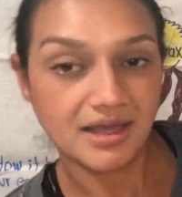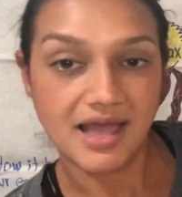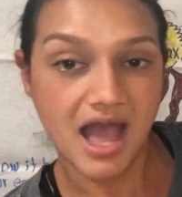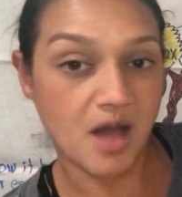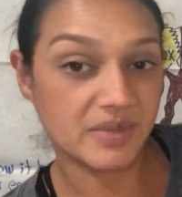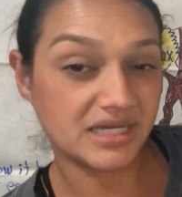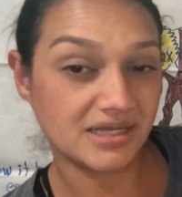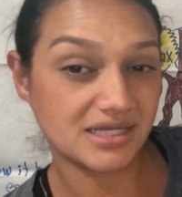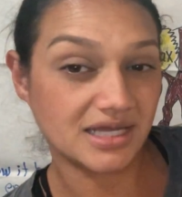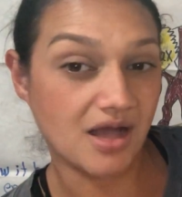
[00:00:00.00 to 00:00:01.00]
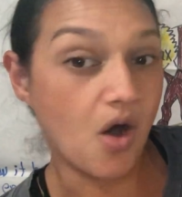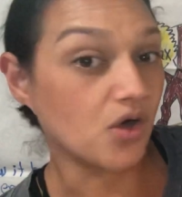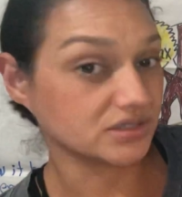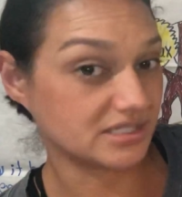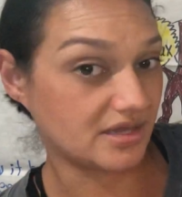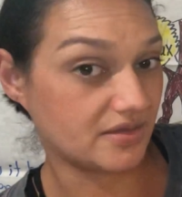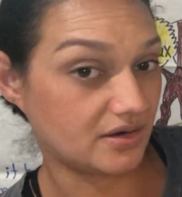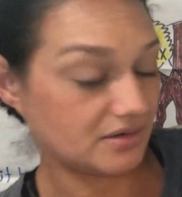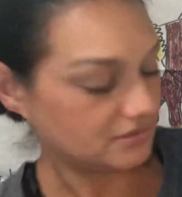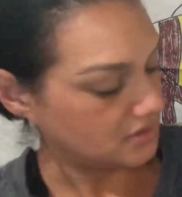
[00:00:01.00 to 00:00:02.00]
how many altogether?
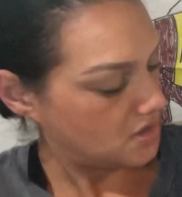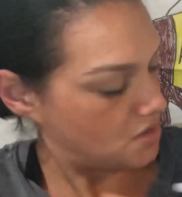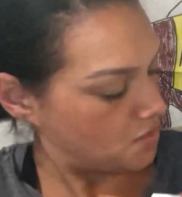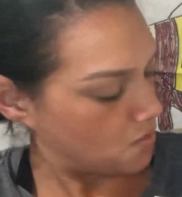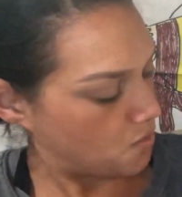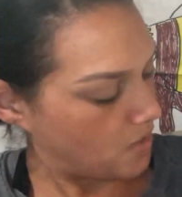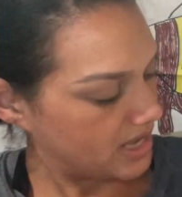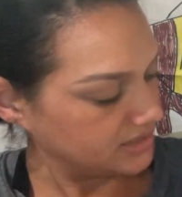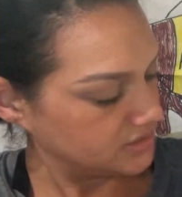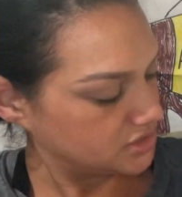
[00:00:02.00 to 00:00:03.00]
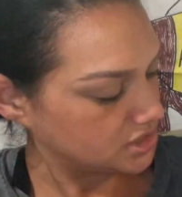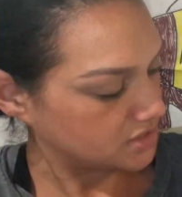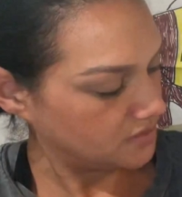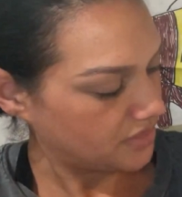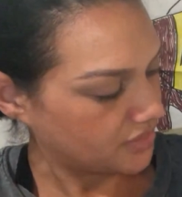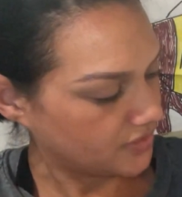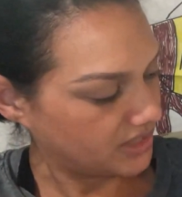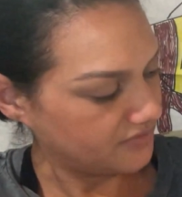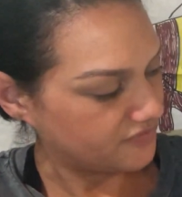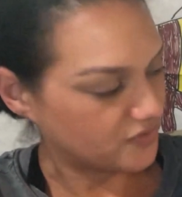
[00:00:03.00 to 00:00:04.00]
1, 2,
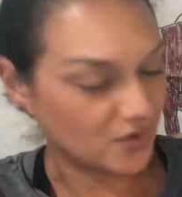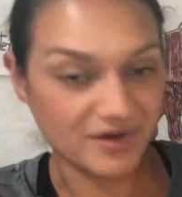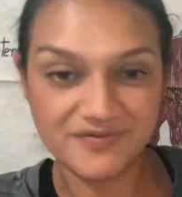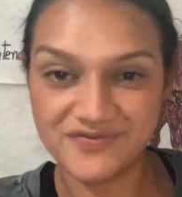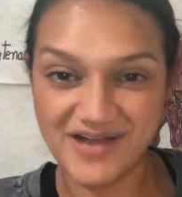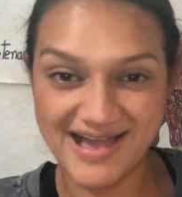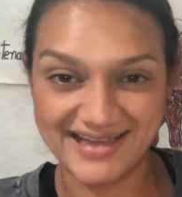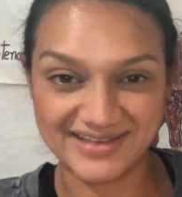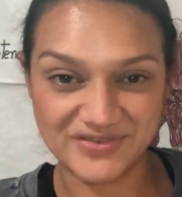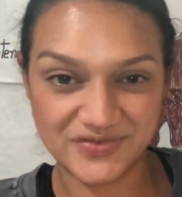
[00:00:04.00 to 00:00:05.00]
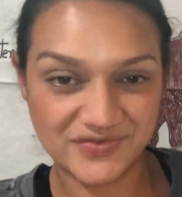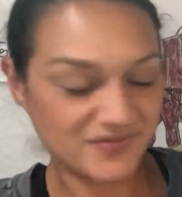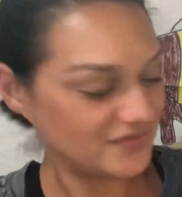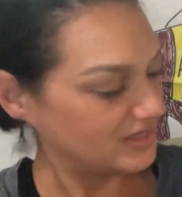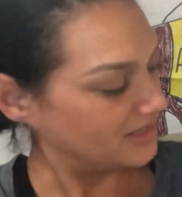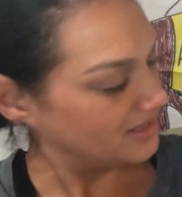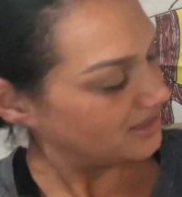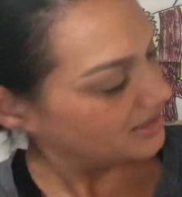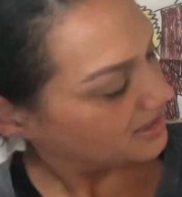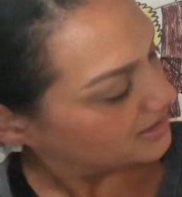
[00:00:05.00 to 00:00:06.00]
3, 4, 5.
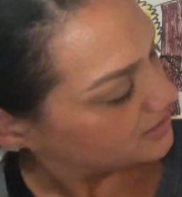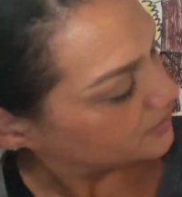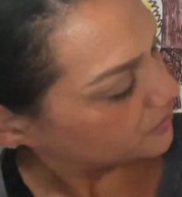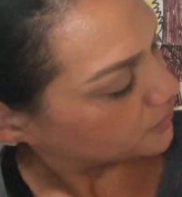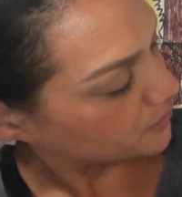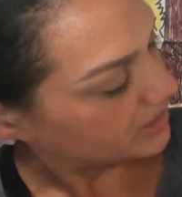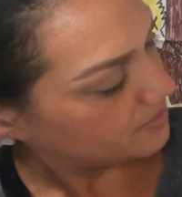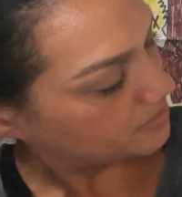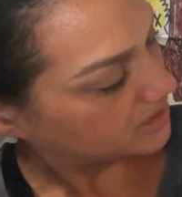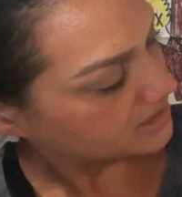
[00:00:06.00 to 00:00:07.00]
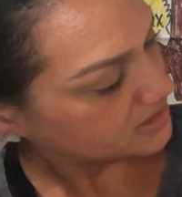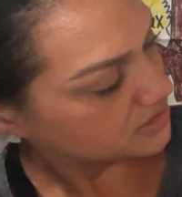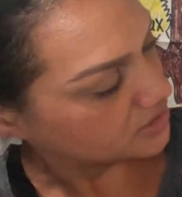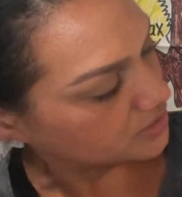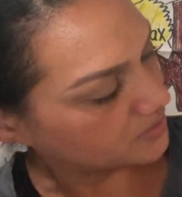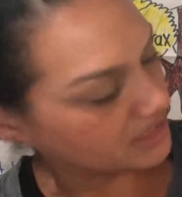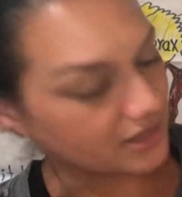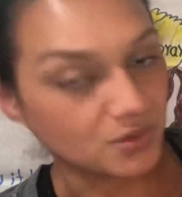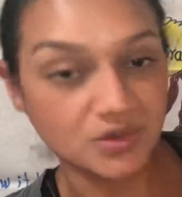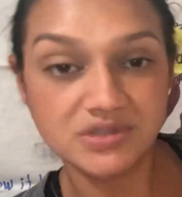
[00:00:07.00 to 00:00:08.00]
3 plus 2
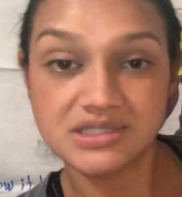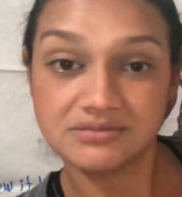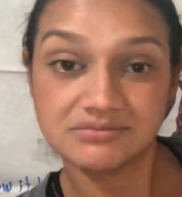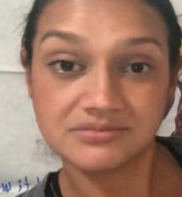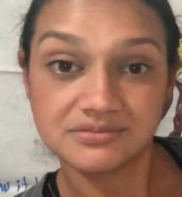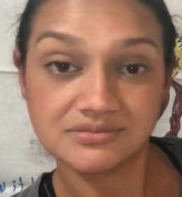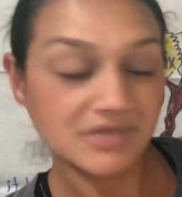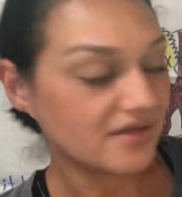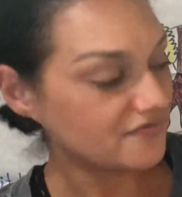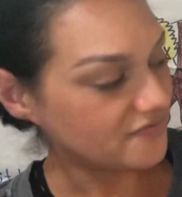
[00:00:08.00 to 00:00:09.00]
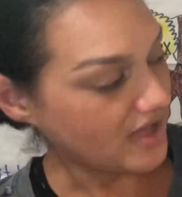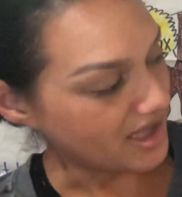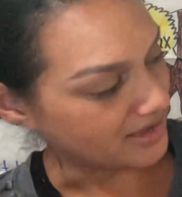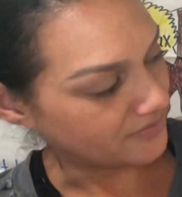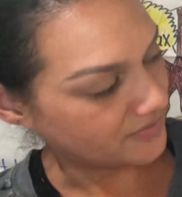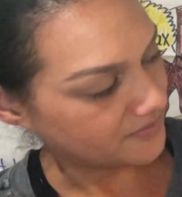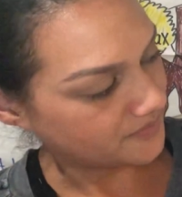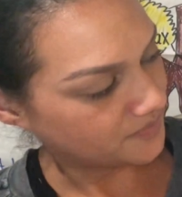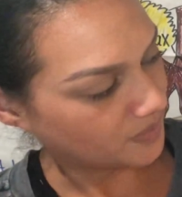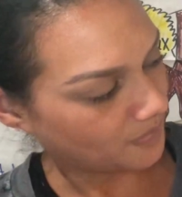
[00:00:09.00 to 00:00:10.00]
equals 5.
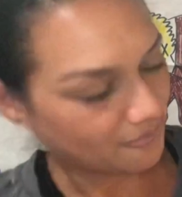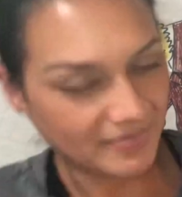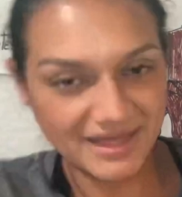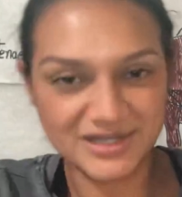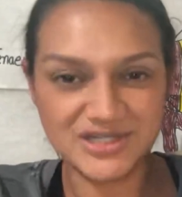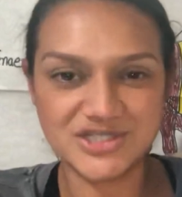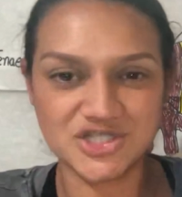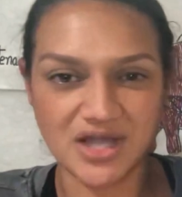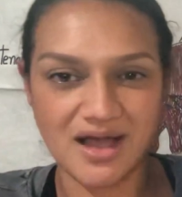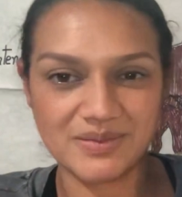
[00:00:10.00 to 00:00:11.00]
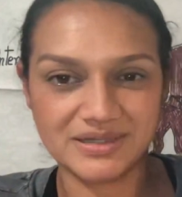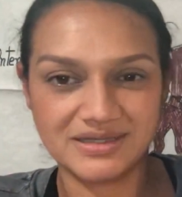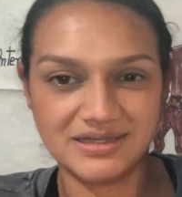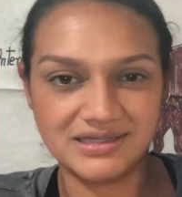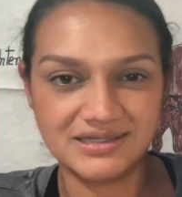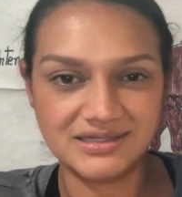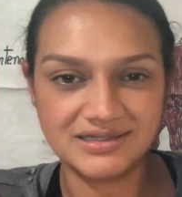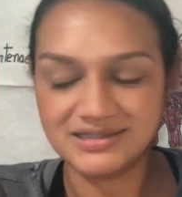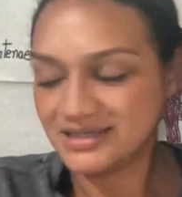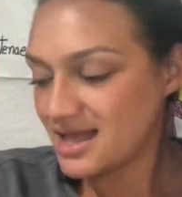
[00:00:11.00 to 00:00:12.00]
Good job.
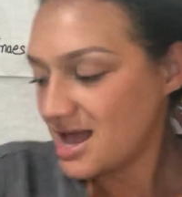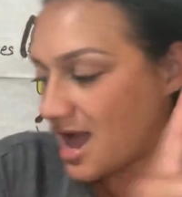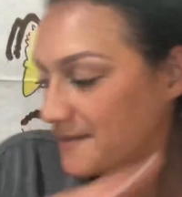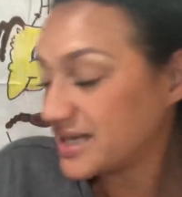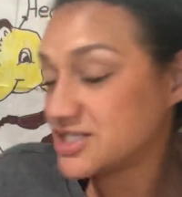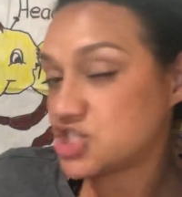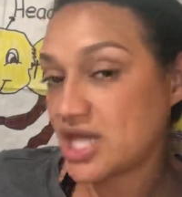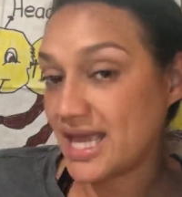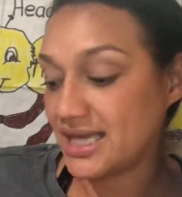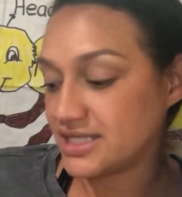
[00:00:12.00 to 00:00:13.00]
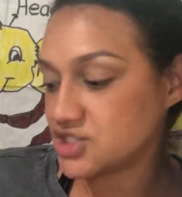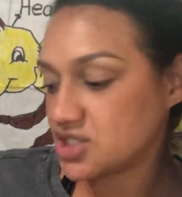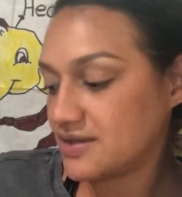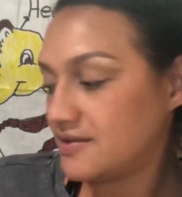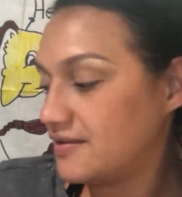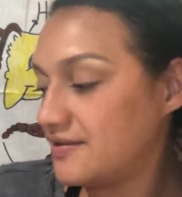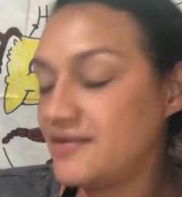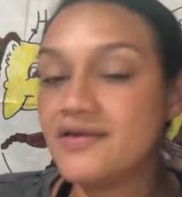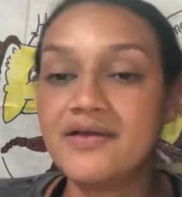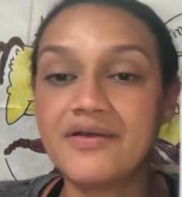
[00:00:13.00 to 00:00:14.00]
I'm going to change
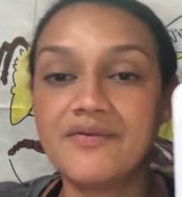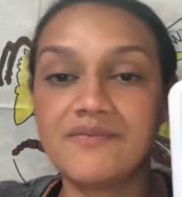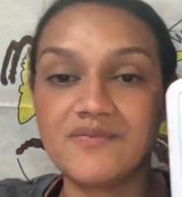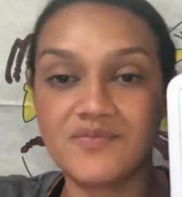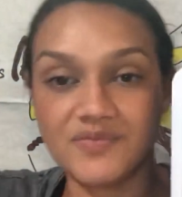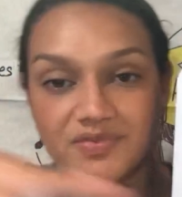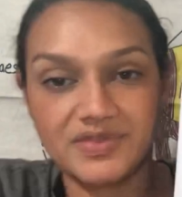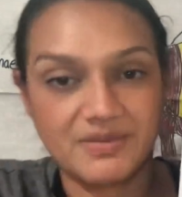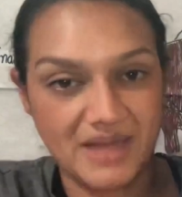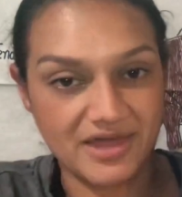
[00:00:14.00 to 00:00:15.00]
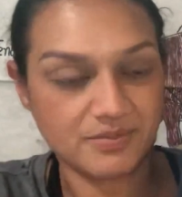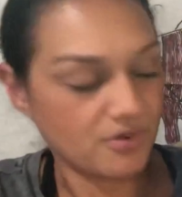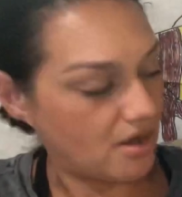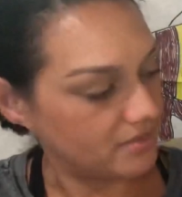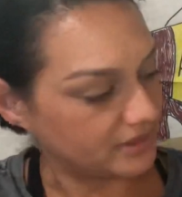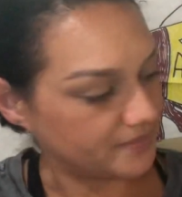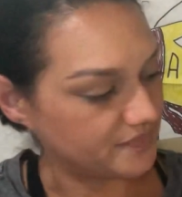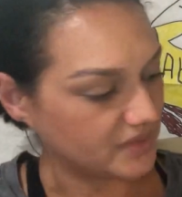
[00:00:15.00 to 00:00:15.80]
the math problem